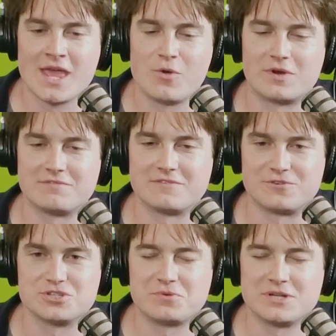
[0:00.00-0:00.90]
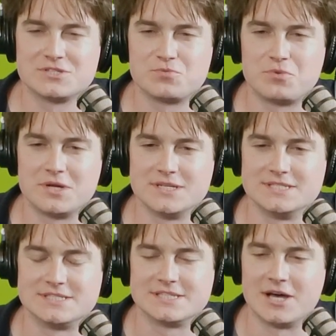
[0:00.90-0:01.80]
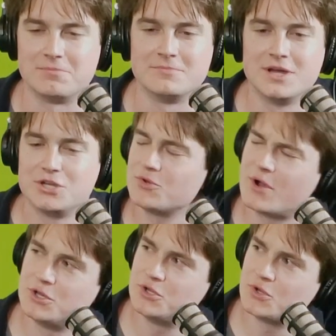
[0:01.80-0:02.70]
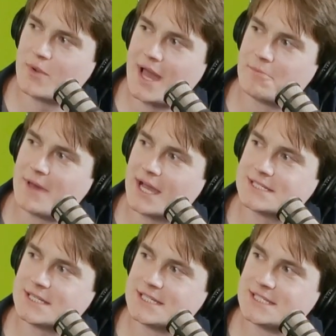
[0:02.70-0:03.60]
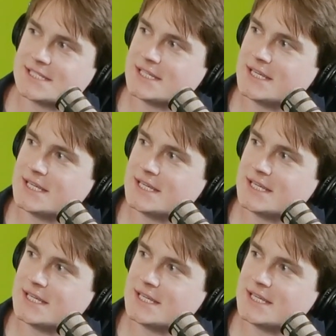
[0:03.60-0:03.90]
one of the first ones was, do you know who Al Maxey is?